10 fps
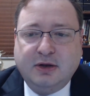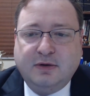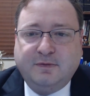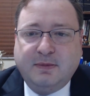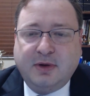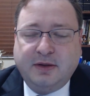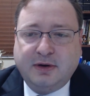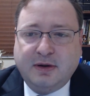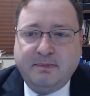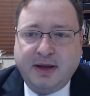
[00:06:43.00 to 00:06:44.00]
from other
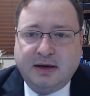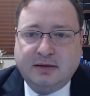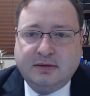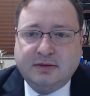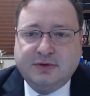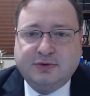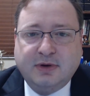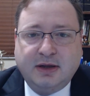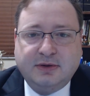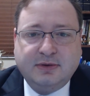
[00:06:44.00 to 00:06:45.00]
competitors
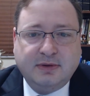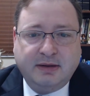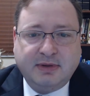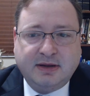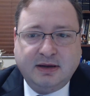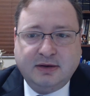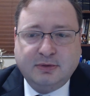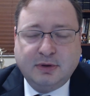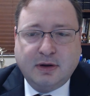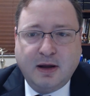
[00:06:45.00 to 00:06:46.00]
trying to imitate you
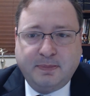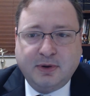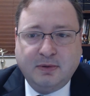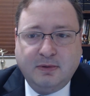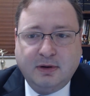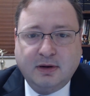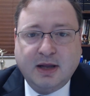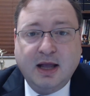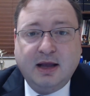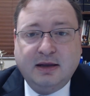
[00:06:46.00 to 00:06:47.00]
or copy your work,
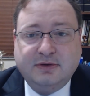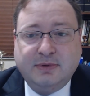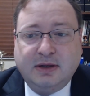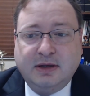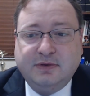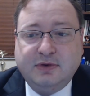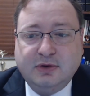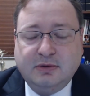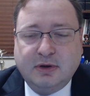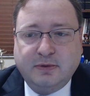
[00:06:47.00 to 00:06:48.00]
as well as
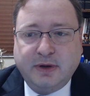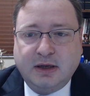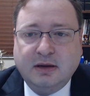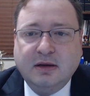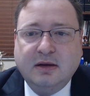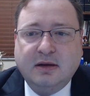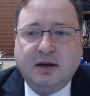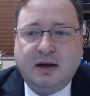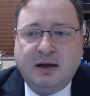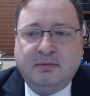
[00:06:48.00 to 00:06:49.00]
you knowing
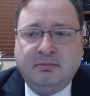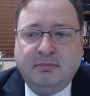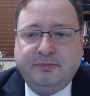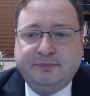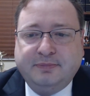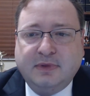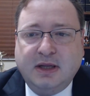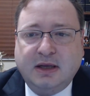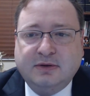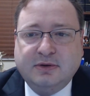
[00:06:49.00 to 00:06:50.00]

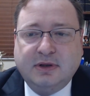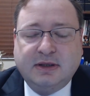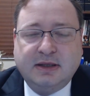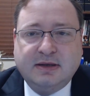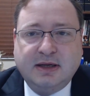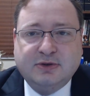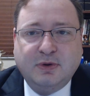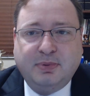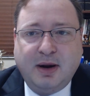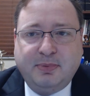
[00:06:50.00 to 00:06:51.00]
the intellectual
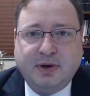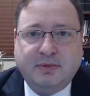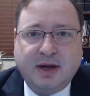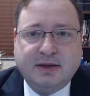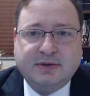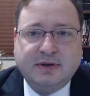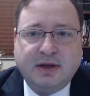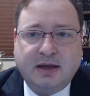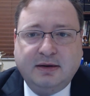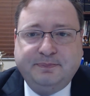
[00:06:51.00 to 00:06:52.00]
property rights so
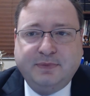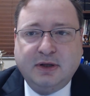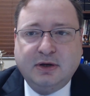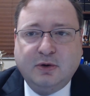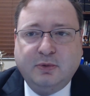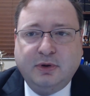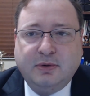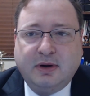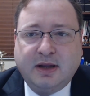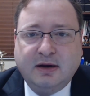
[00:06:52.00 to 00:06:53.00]
that you
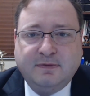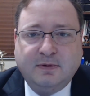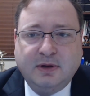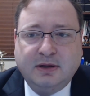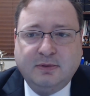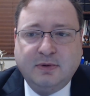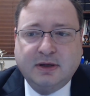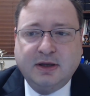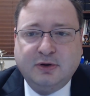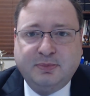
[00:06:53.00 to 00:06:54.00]
are careful in the
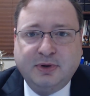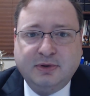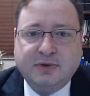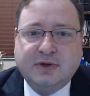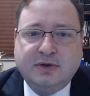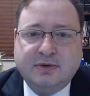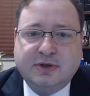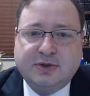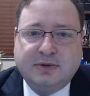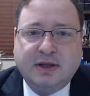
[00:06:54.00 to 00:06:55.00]
work that you produce and you
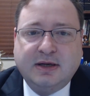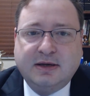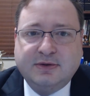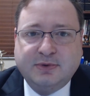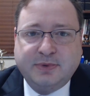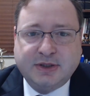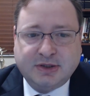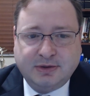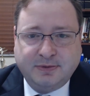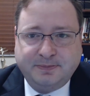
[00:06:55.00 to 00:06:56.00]
ensure that it is
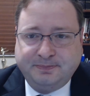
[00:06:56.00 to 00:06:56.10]
original.